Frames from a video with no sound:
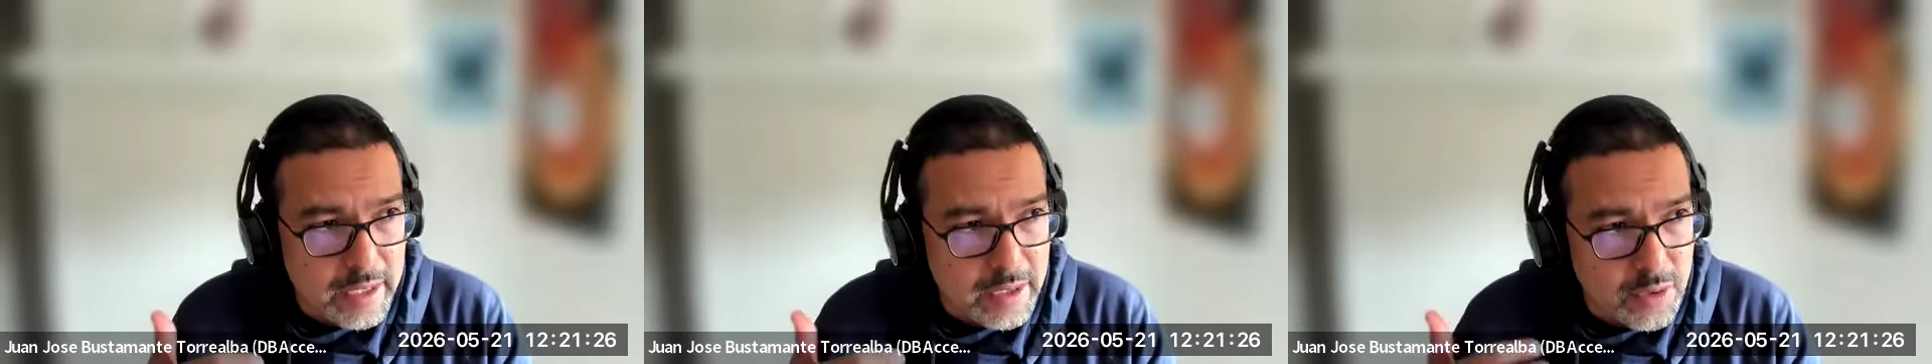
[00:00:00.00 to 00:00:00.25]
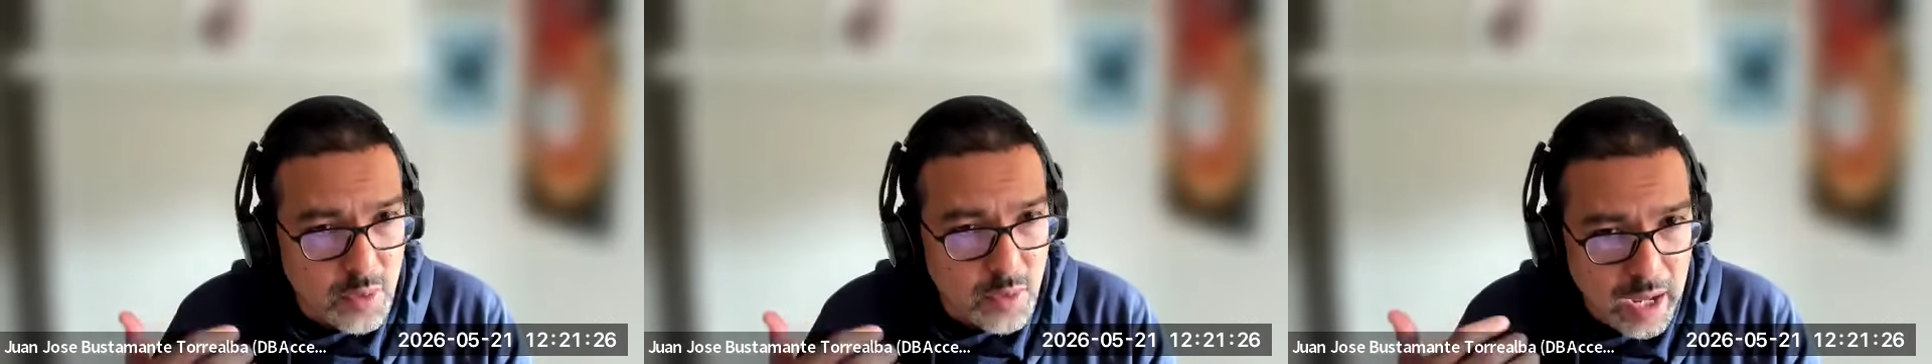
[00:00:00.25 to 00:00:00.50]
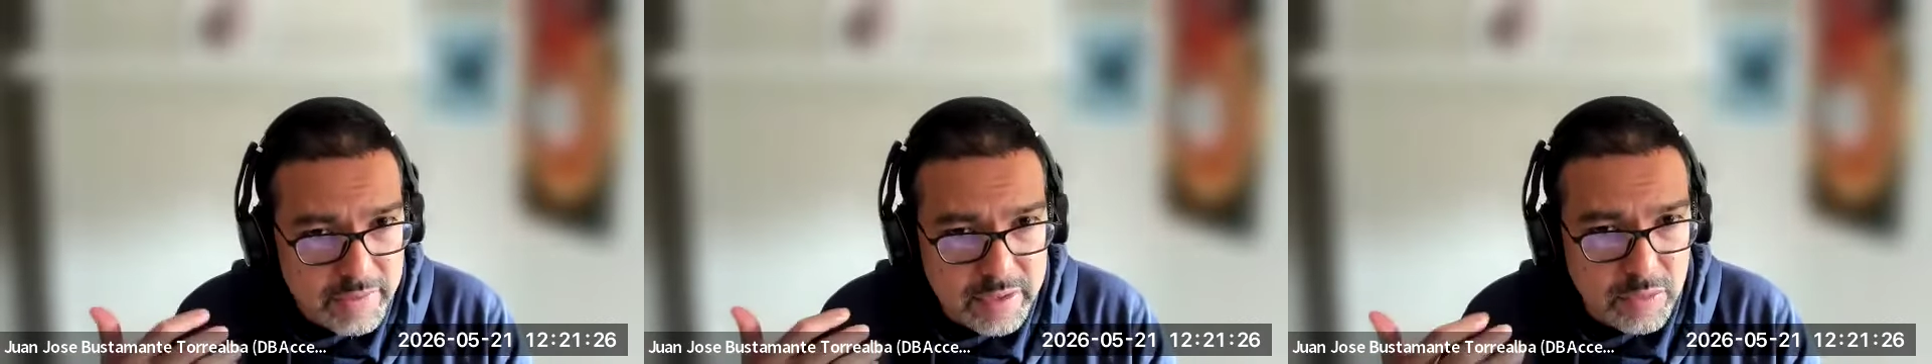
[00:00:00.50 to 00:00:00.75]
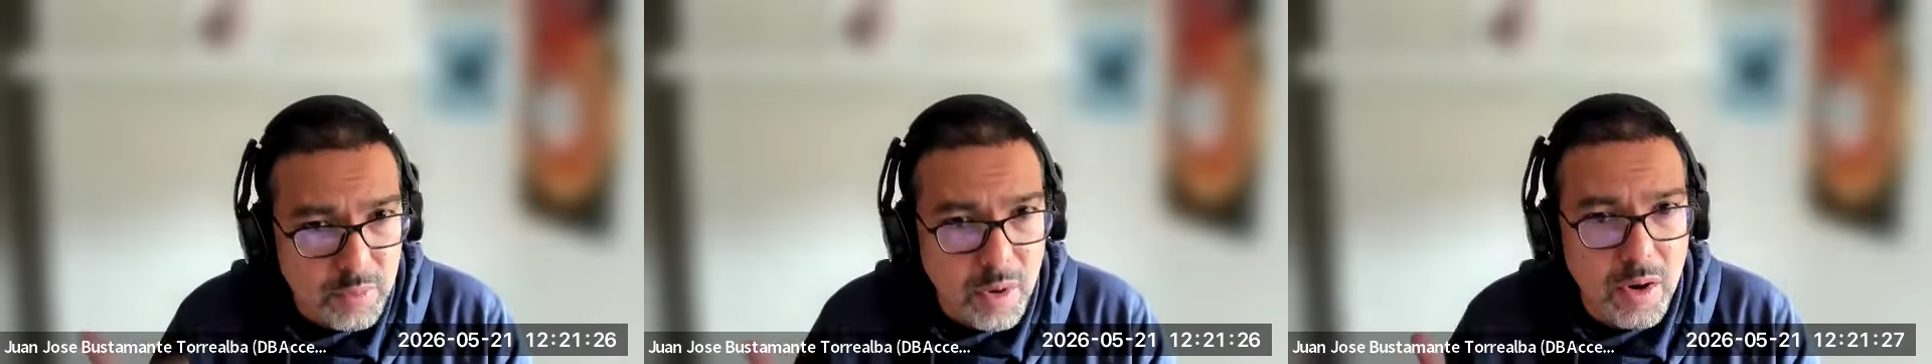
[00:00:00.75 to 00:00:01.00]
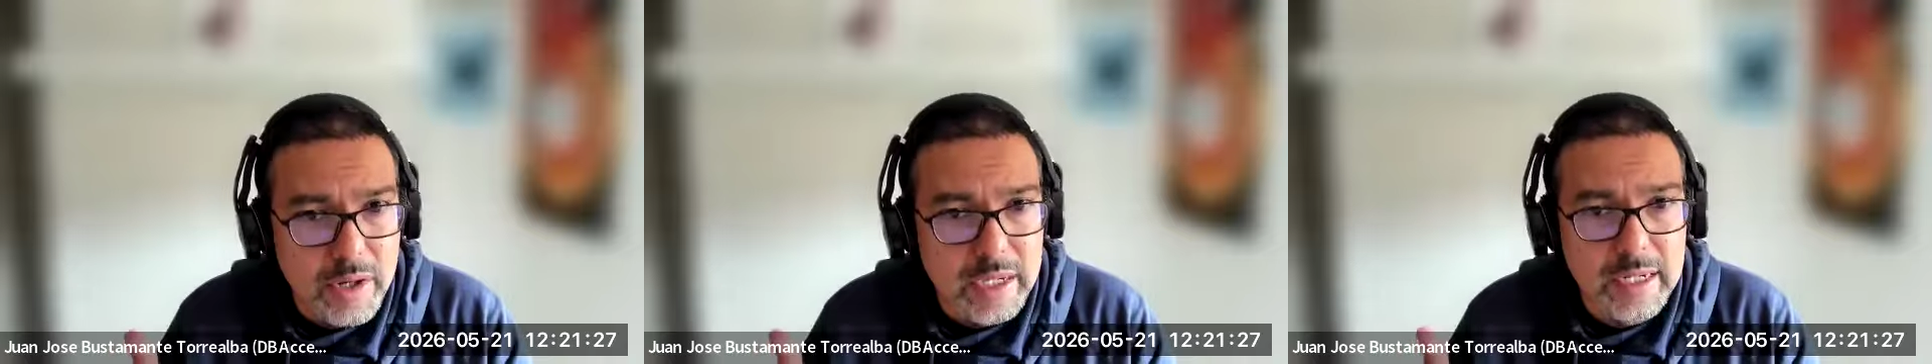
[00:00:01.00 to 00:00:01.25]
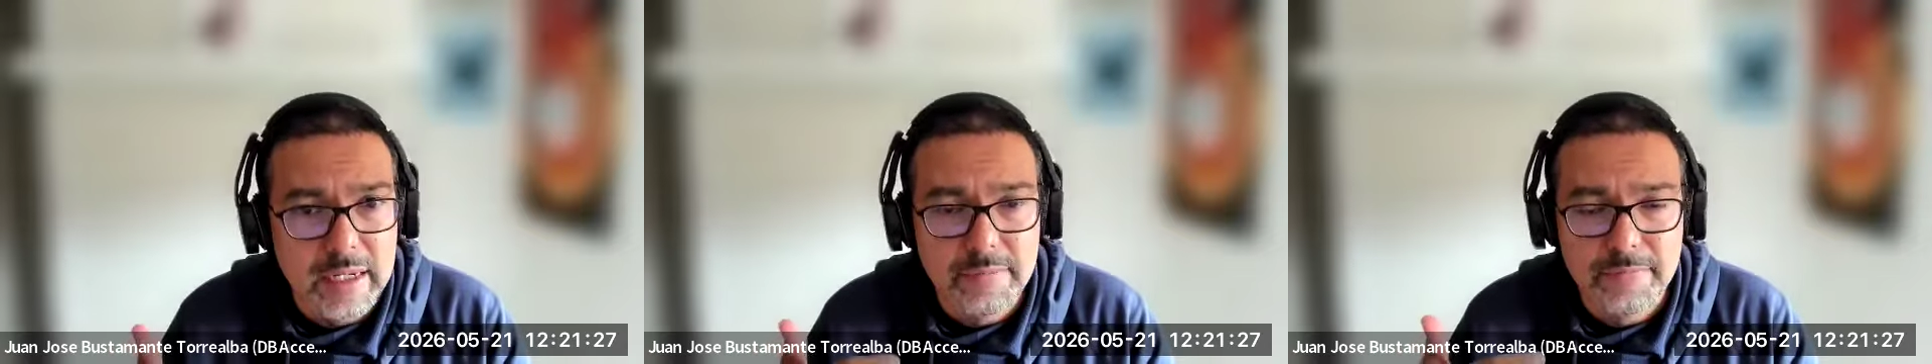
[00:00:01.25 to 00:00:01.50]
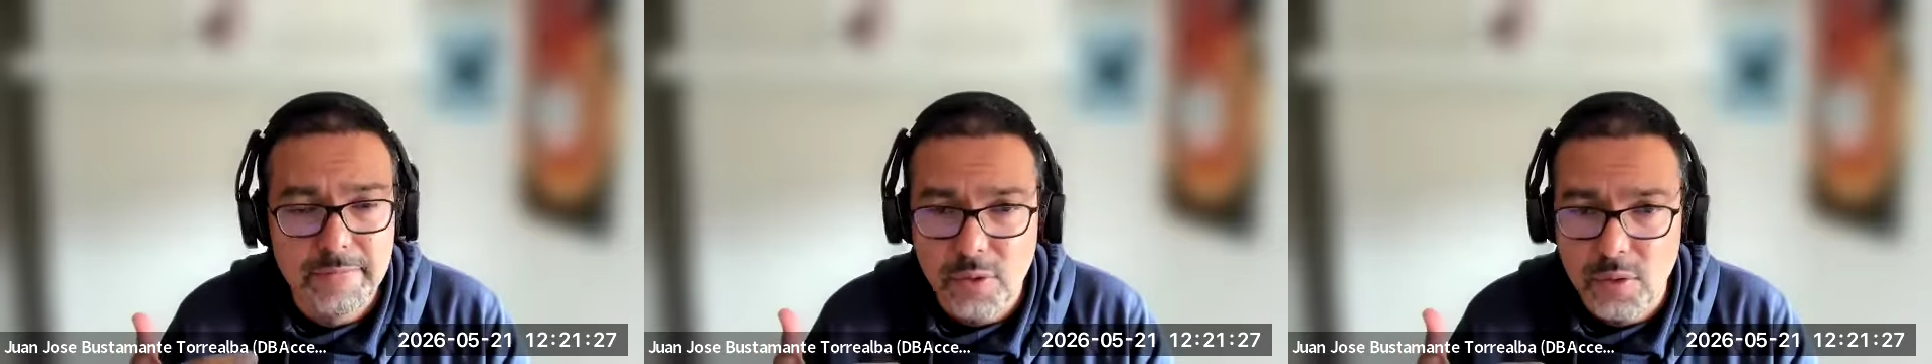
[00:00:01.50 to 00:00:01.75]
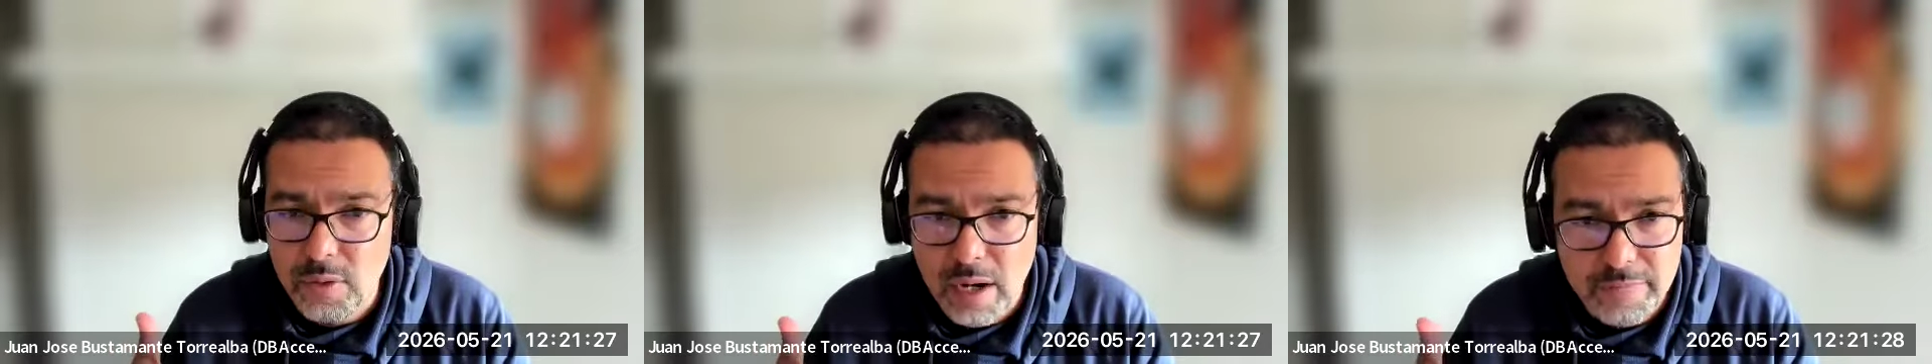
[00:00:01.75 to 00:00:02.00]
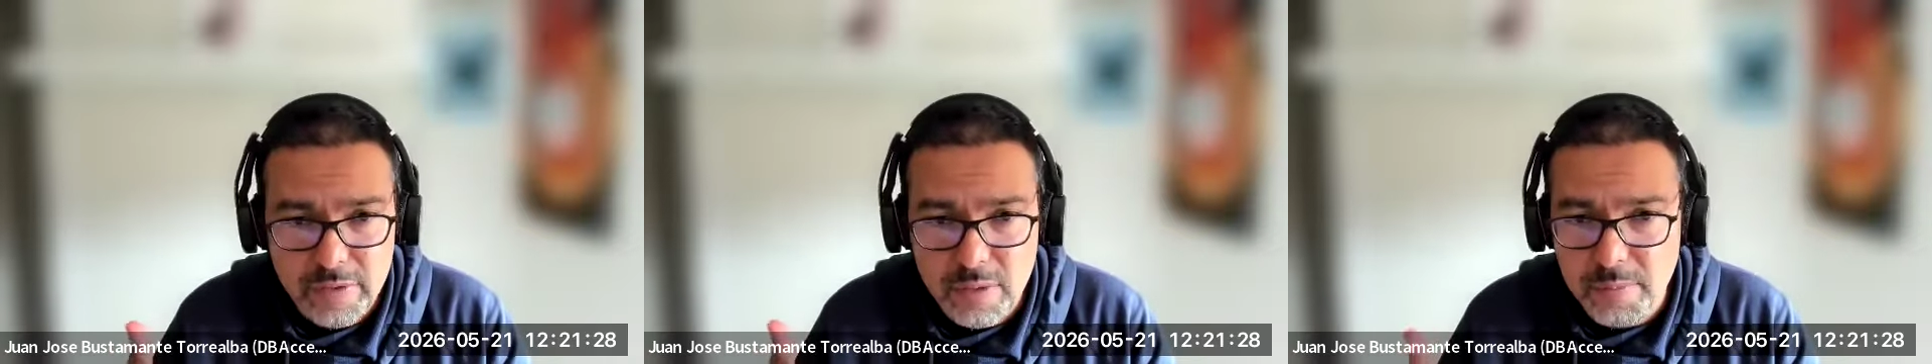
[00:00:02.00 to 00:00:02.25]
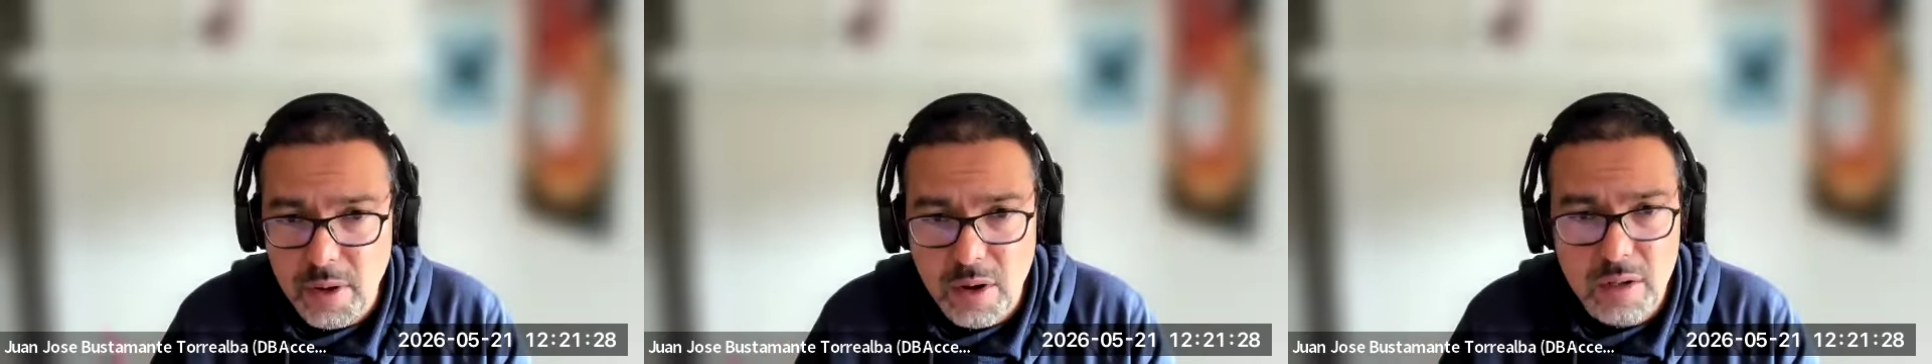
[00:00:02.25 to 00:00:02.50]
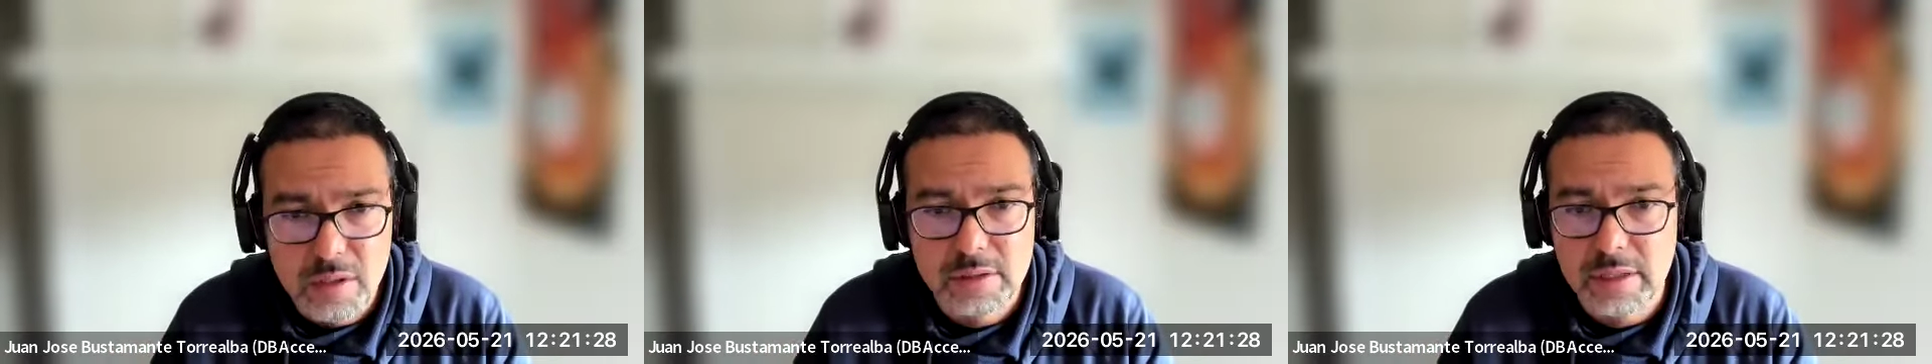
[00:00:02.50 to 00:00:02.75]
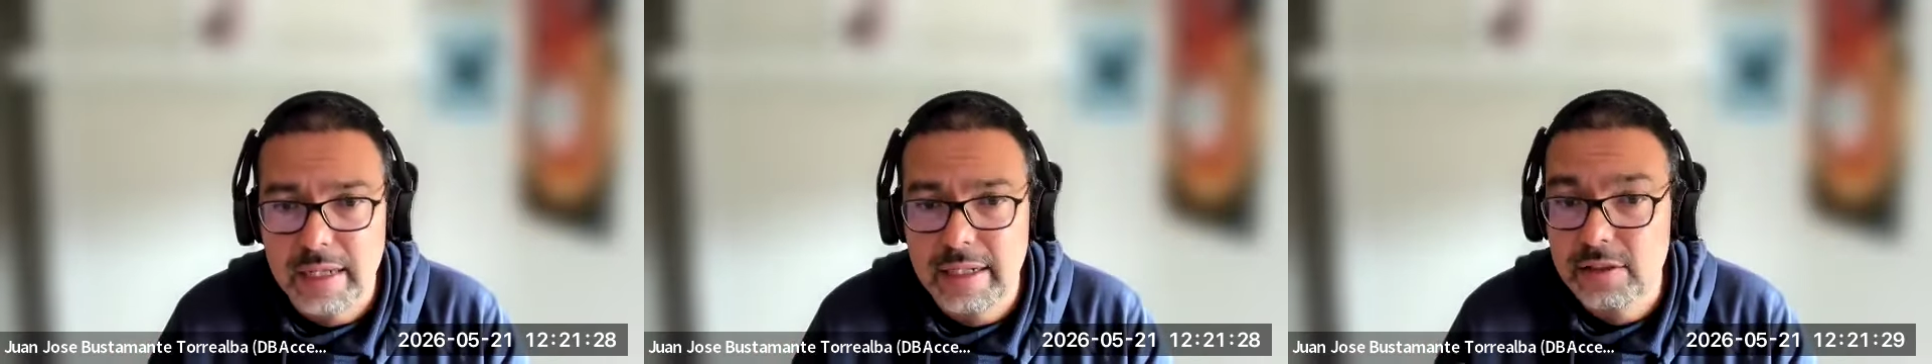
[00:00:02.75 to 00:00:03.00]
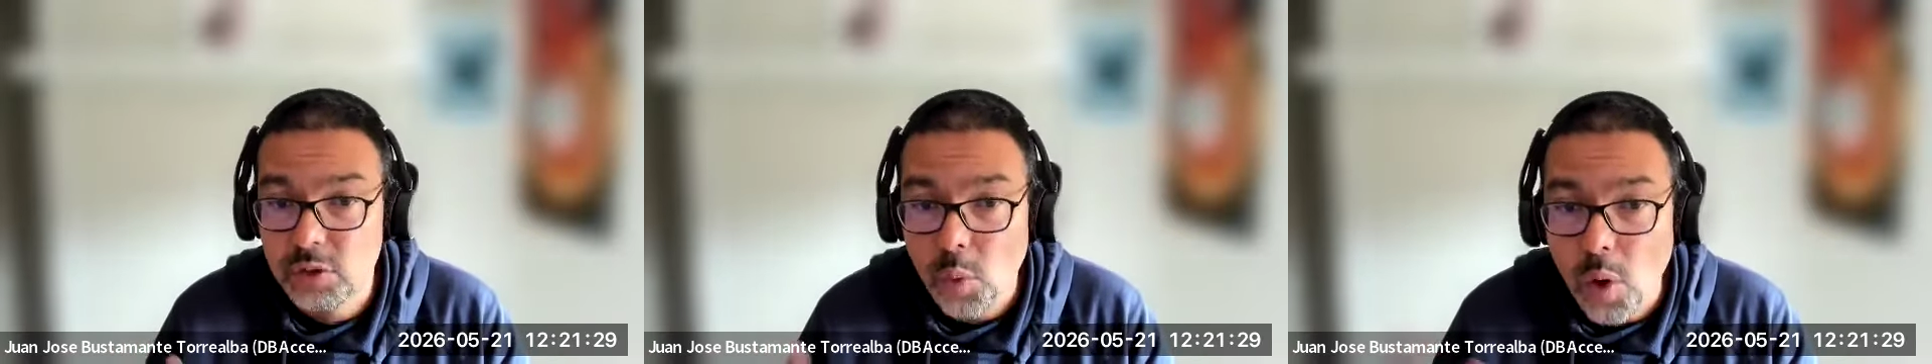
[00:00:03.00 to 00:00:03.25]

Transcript: and you have it running for a few months and it's